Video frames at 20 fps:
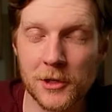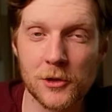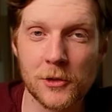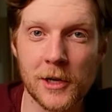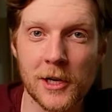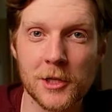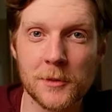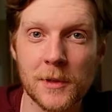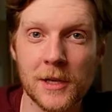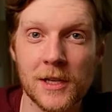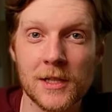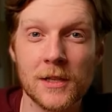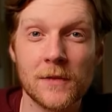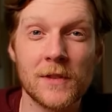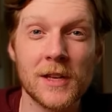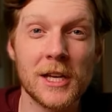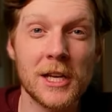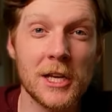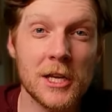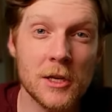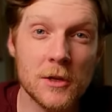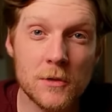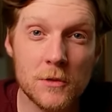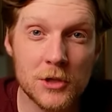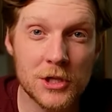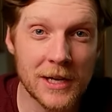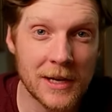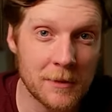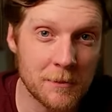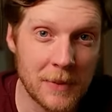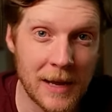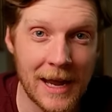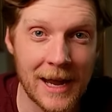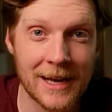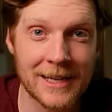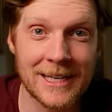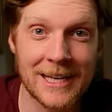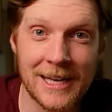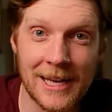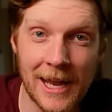strange because of the huge
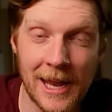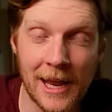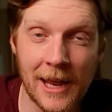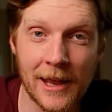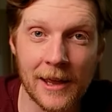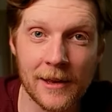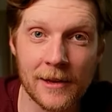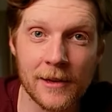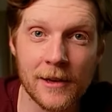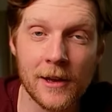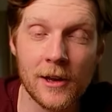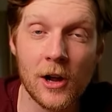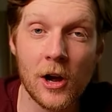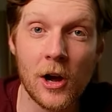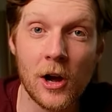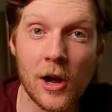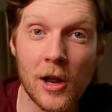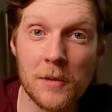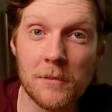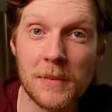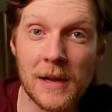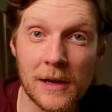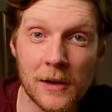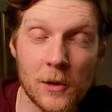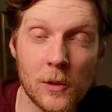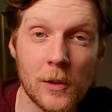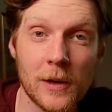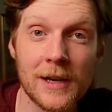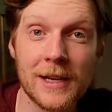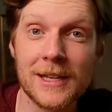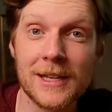impact he had on Bitcoin